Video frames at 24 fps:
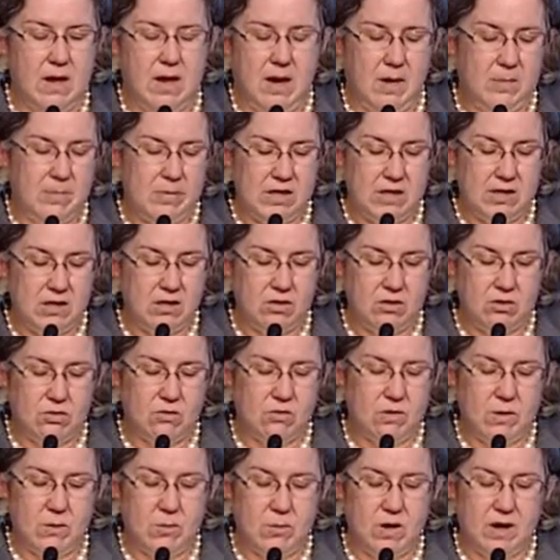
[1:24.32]
um,
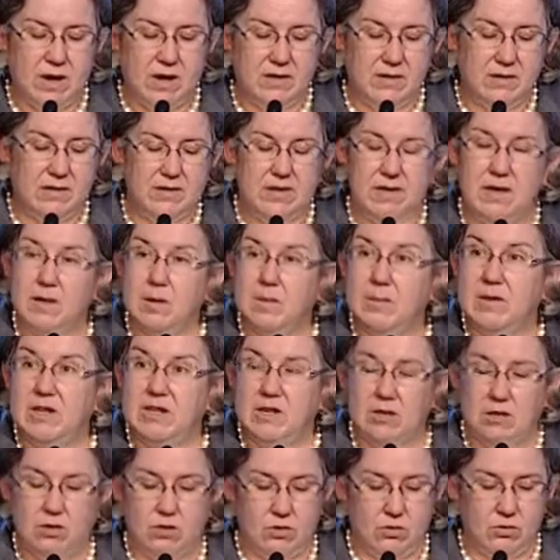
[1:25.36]
industry wide settlement
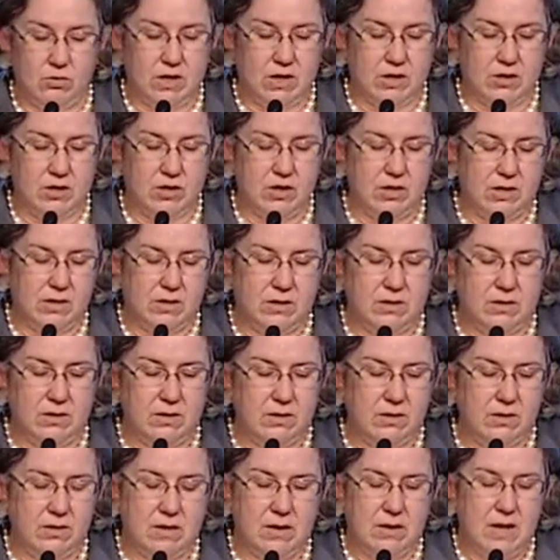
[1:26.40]

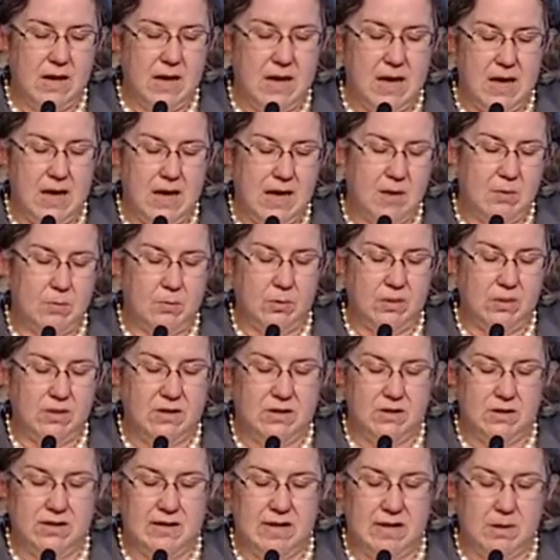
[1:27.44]
instructions, and pre
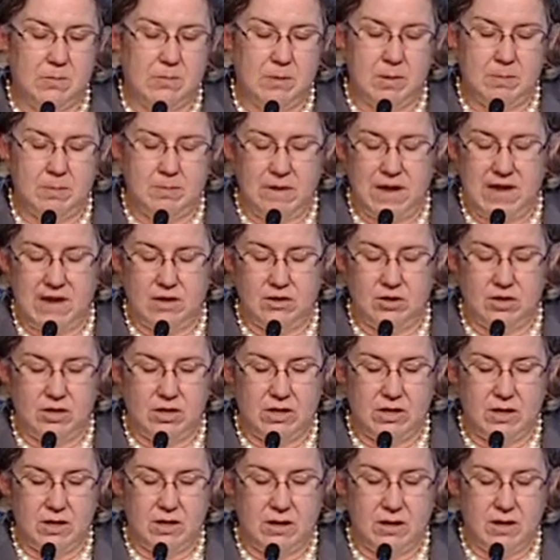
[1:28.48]
settlement
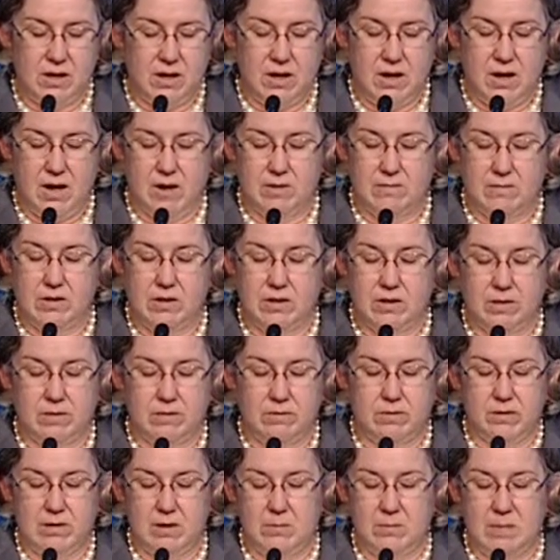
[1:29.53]
matching of
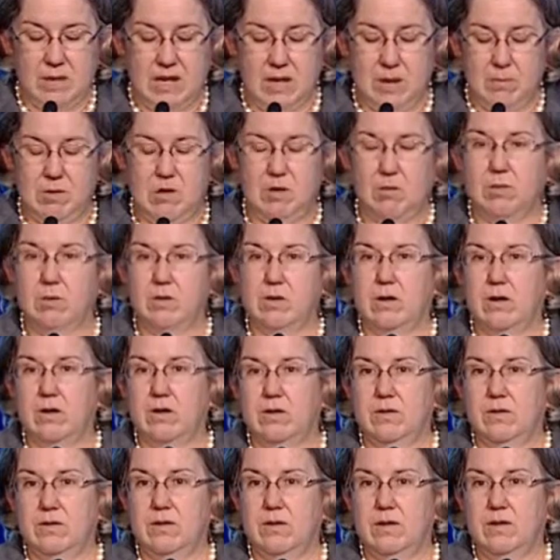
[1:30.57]
deliver and payment
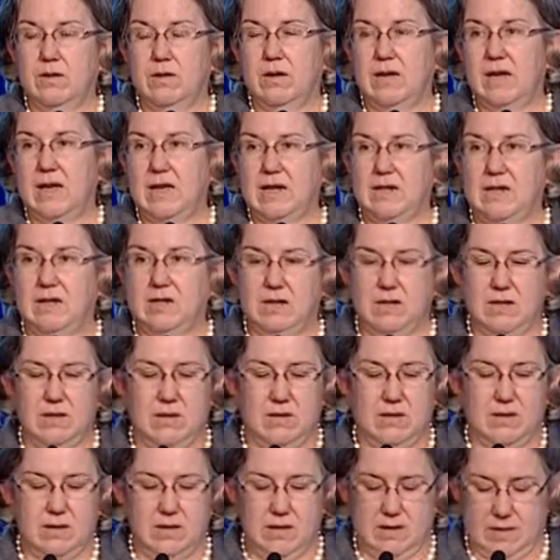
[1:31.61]
orders at
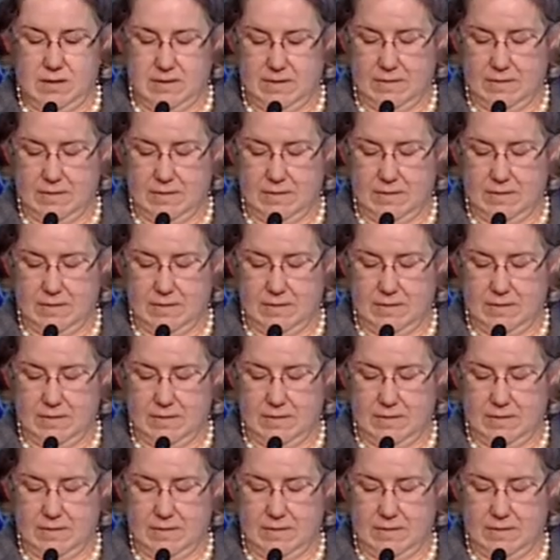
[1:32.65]
DTC.